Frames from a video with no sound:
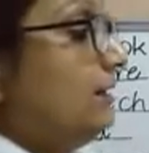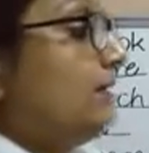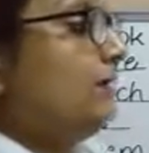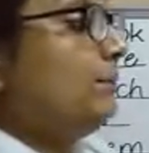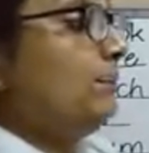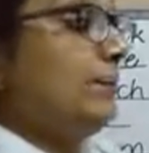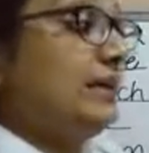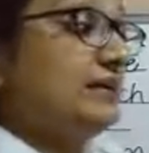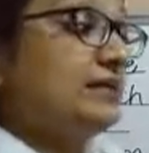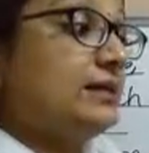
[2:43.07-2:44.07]
He
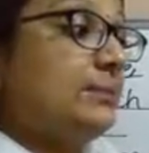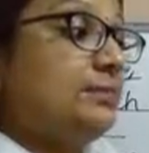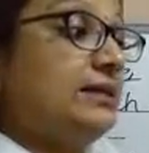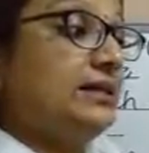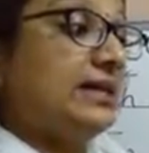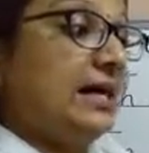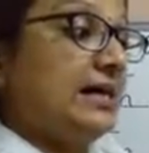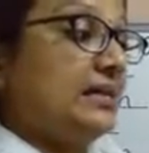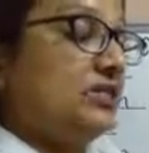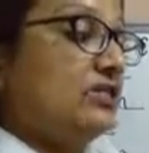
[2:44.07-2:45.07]
picked up the
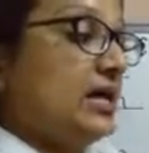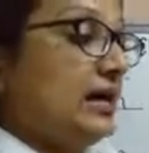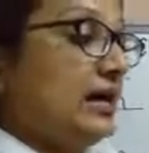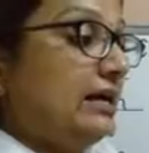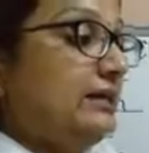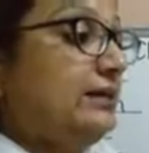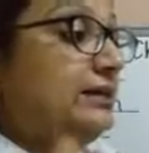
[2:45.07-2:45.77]
dash and